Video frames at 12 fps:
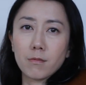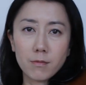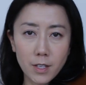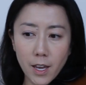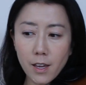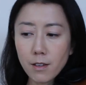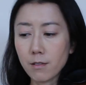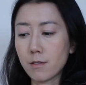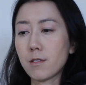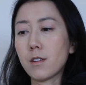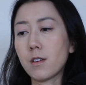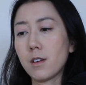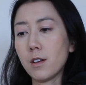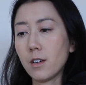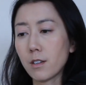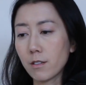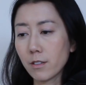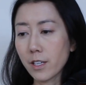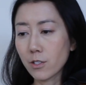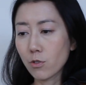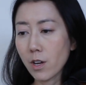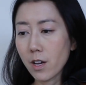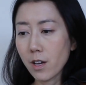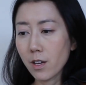Okay, let's
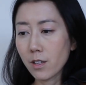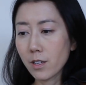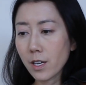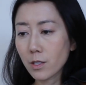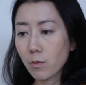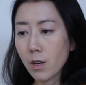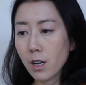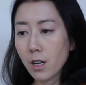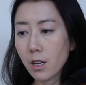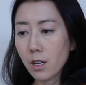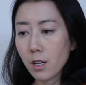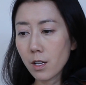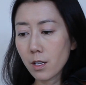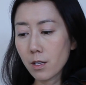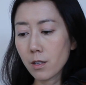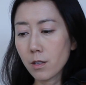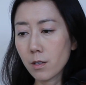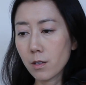try the next one.